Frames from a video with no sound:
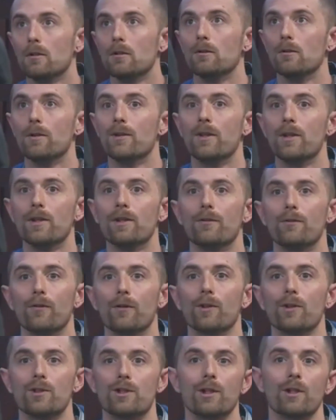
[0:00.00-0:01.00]
within the
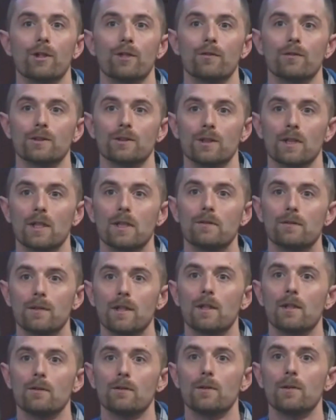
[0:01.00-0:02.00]
first year of his life
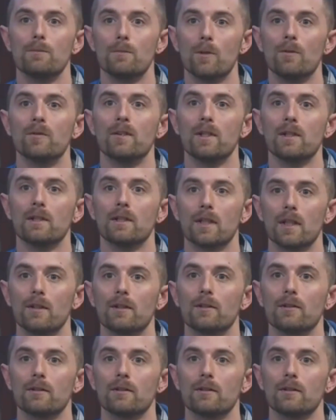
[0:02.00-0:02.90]
that we moved in together.